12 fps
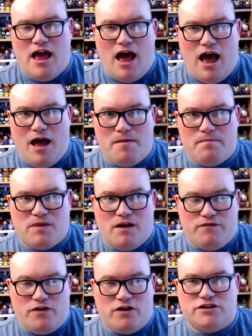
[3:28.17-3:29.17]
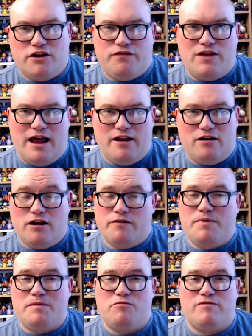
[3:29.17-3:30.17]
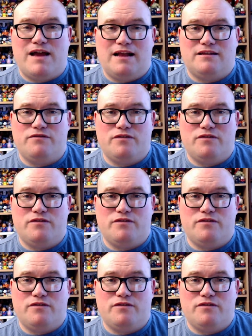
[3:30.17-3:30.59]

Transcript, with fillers: Um, first off, you had a lot of people reacting